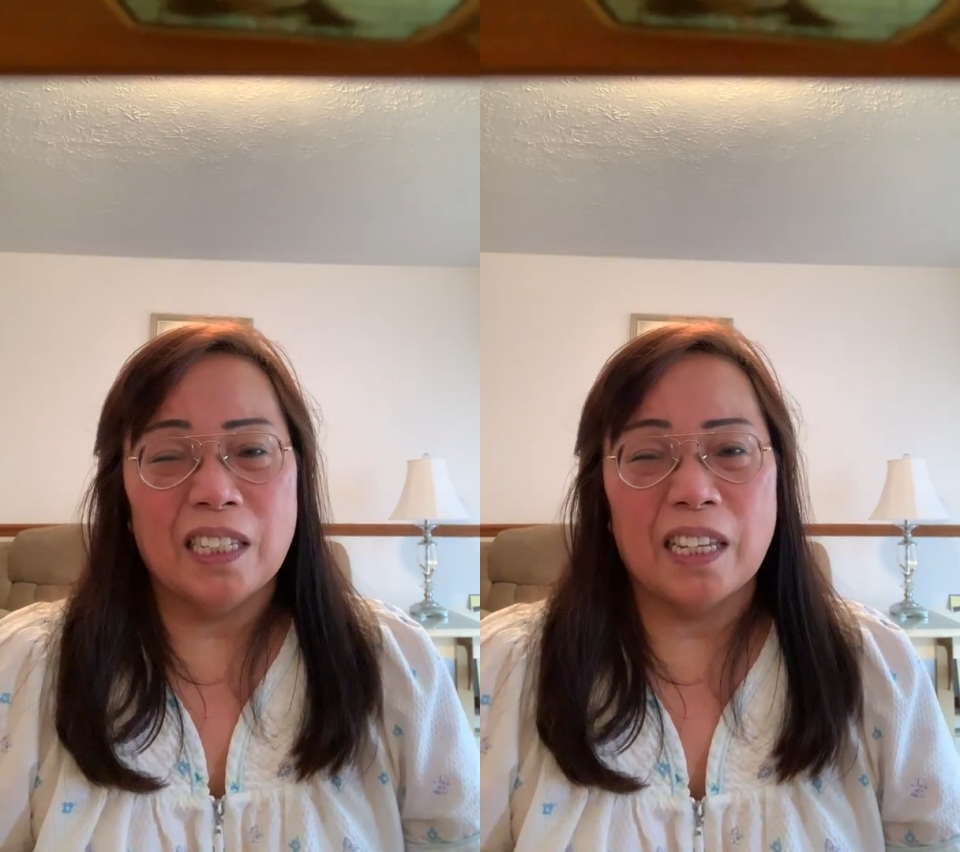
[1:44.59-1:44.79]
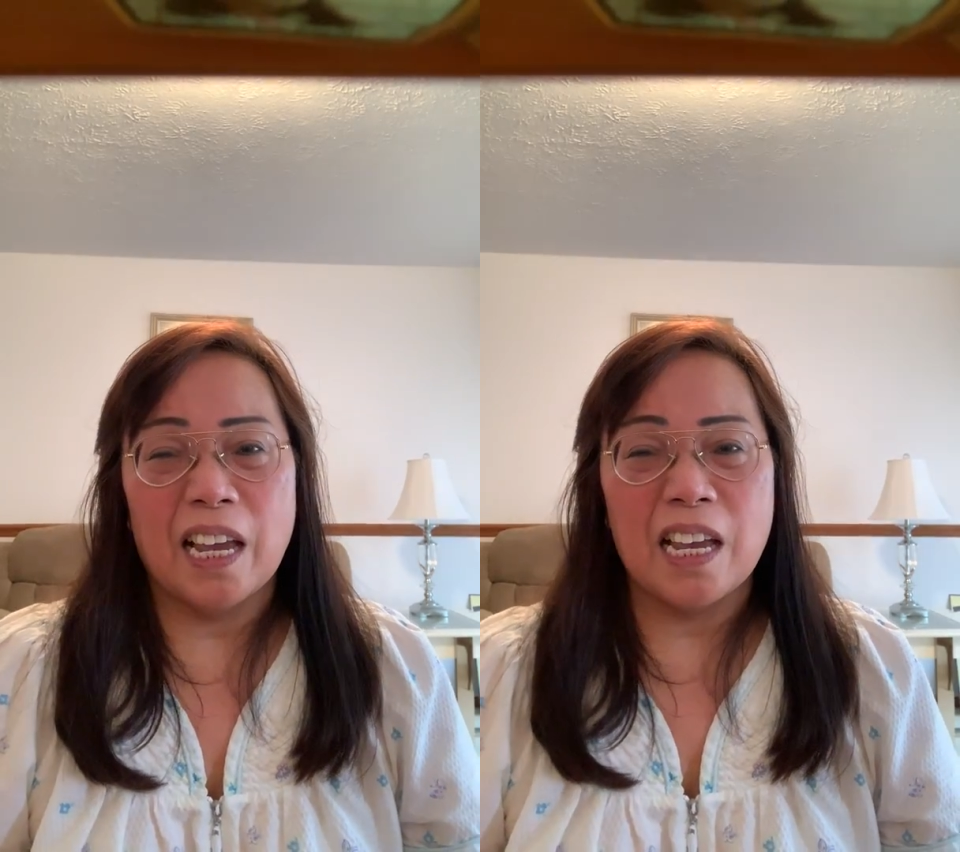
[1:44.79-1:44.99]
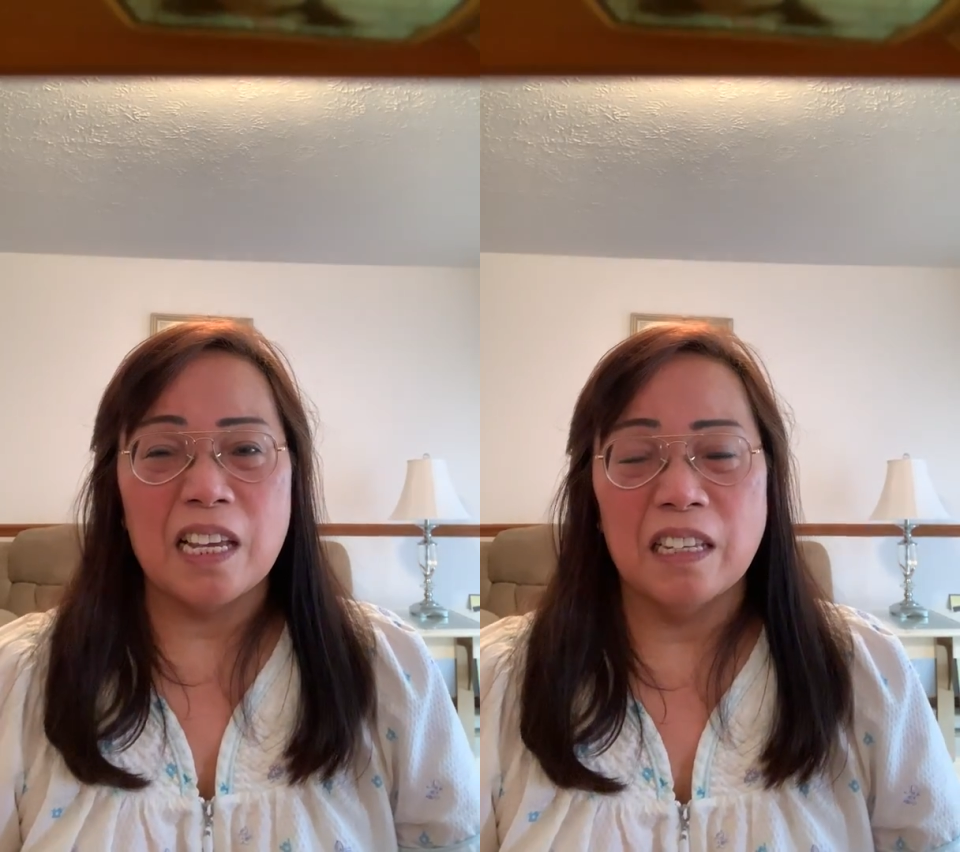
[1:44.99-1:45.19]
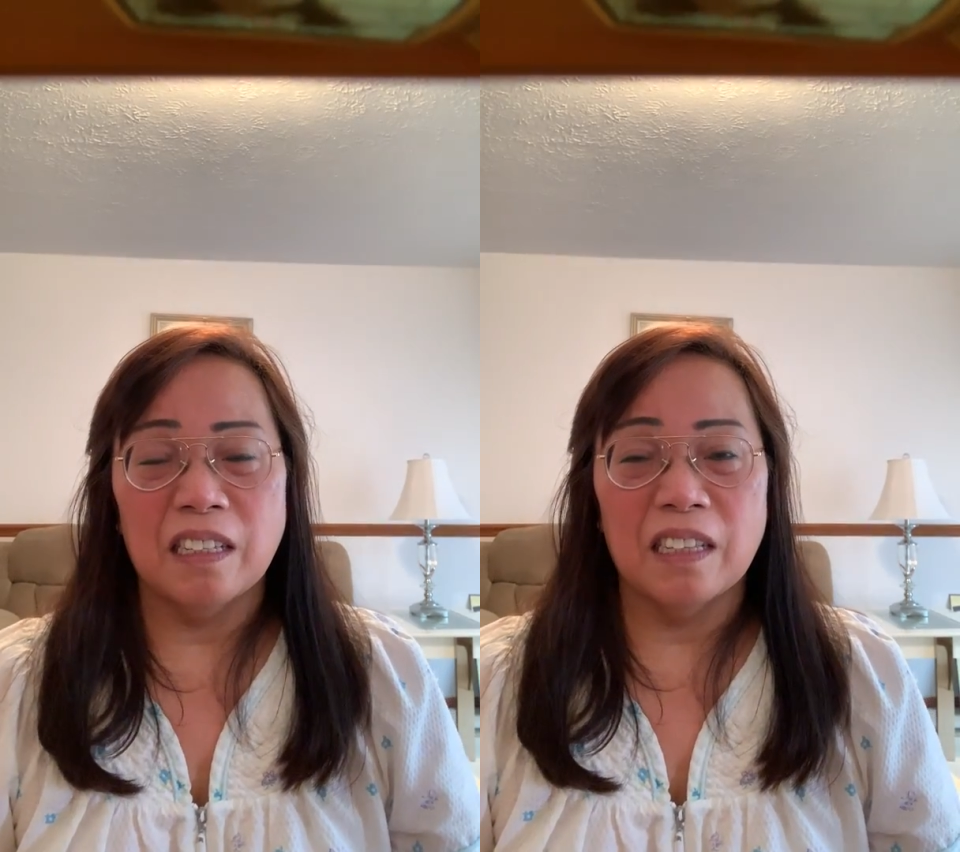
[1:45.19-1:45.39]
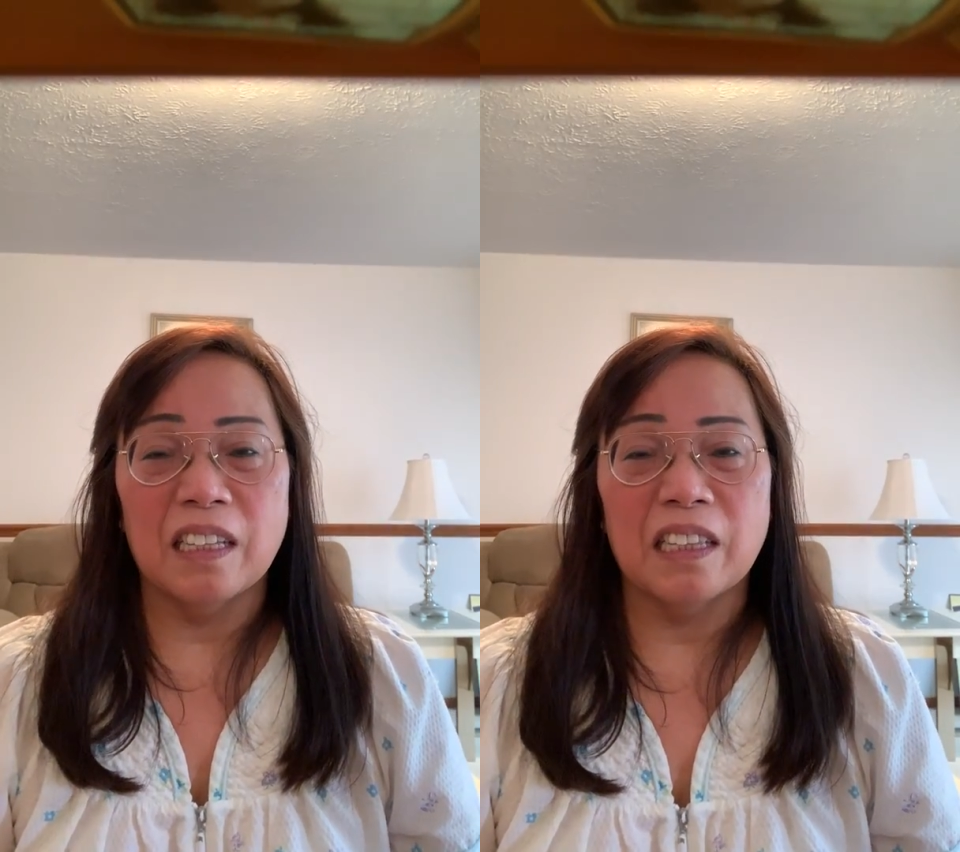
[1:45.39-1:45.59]
say
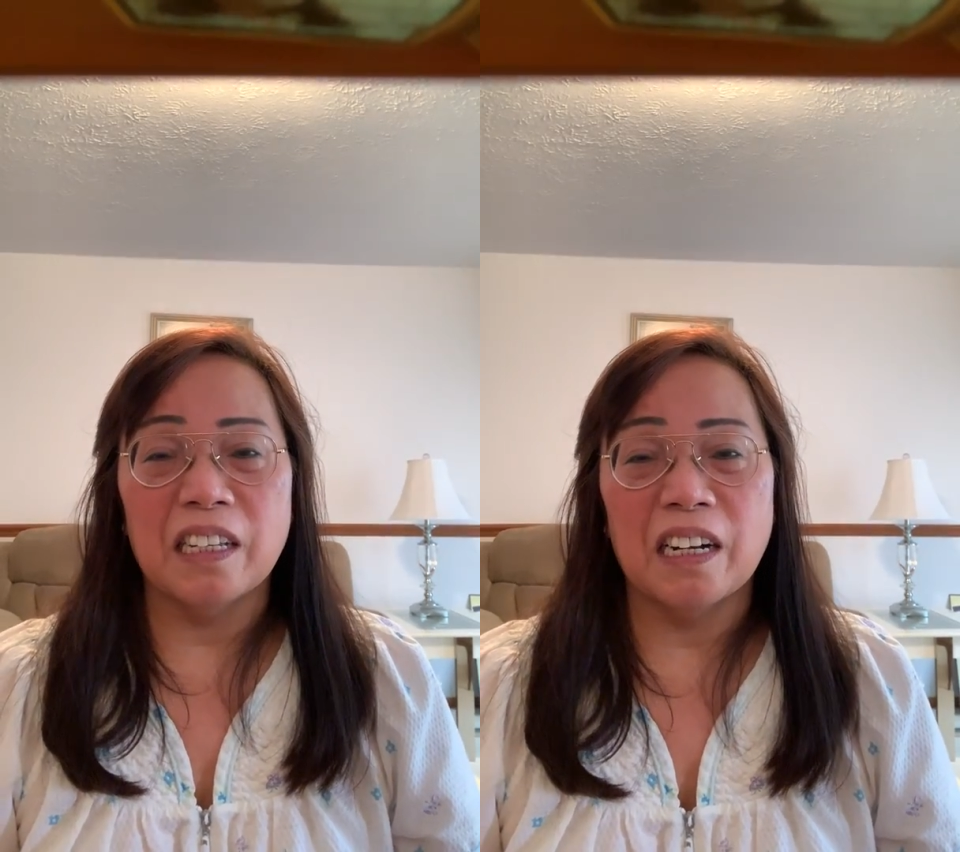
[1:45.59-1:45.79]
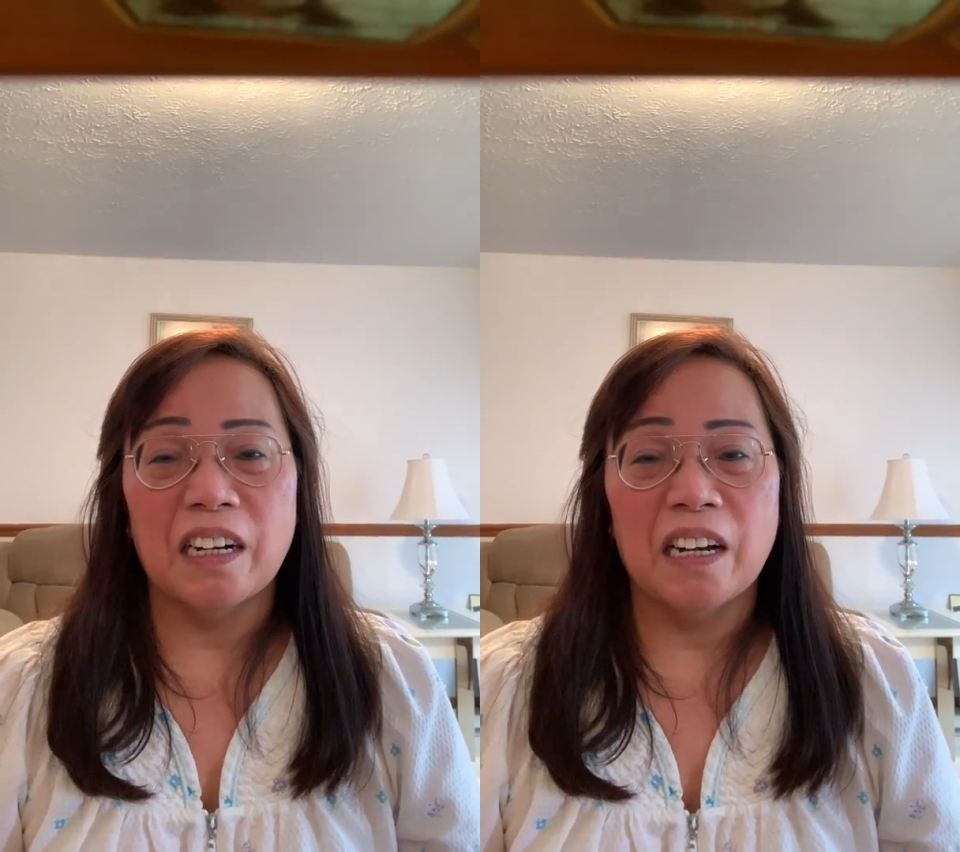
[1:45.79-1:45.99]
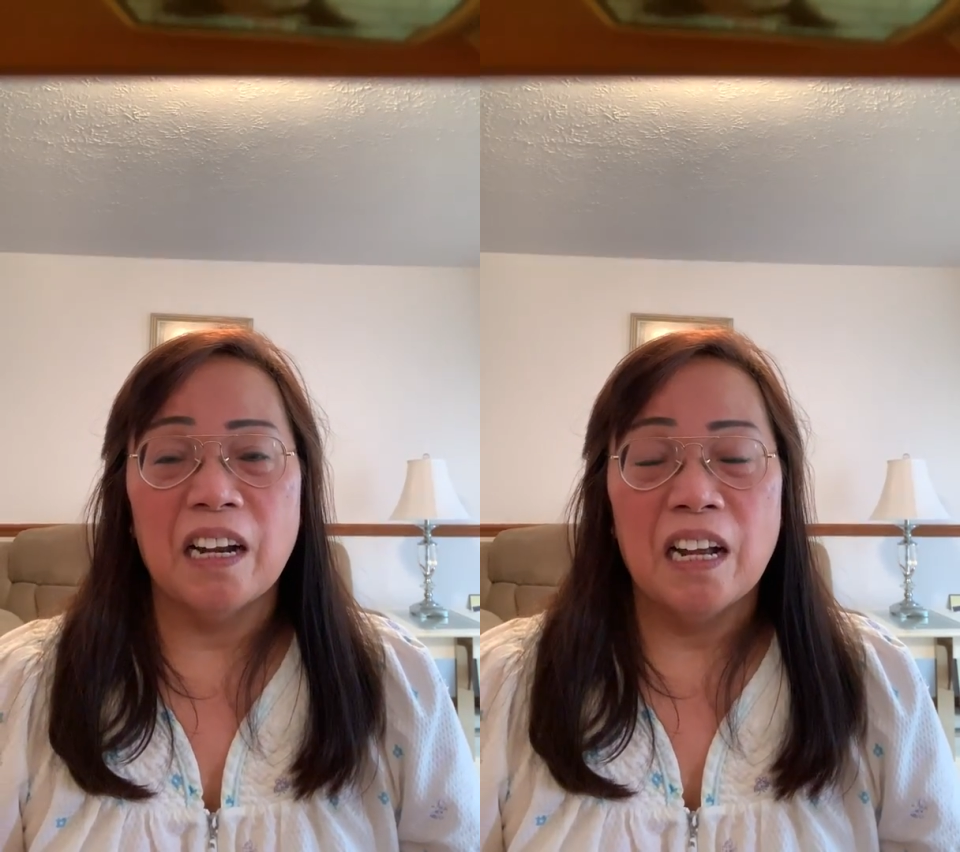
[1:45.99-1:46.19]
that they are